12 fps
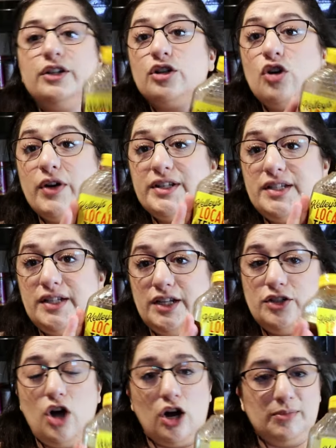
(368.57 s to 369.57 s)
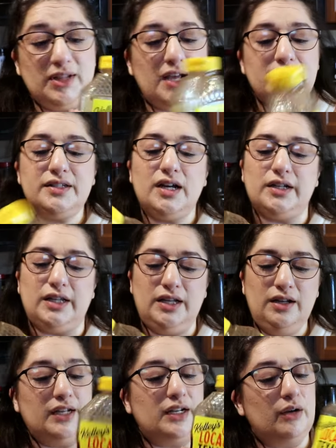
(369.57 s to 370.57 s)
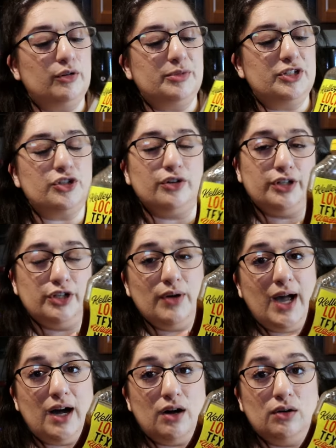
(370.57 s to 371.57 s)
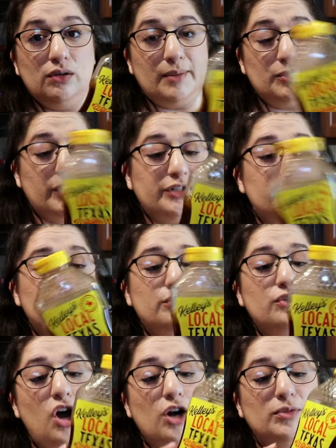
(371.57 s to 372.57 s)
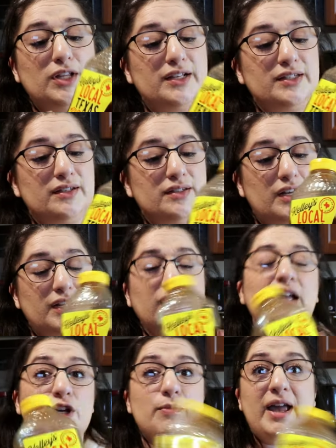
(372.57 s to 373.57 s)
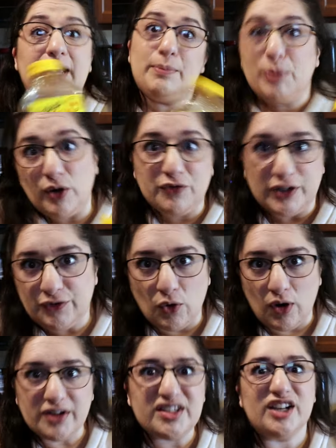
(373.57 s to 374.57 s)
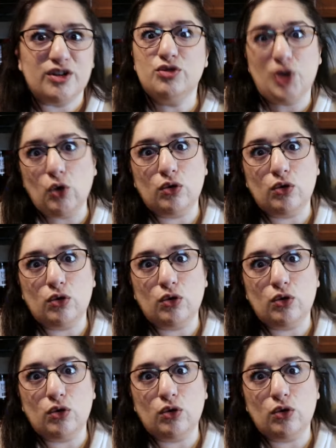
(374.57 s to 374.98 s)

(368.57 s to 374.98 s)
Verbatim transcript: You're going to need caramelized honey, and I will be showing you how I'm going to caramelize this honey to make it perfect for our Senku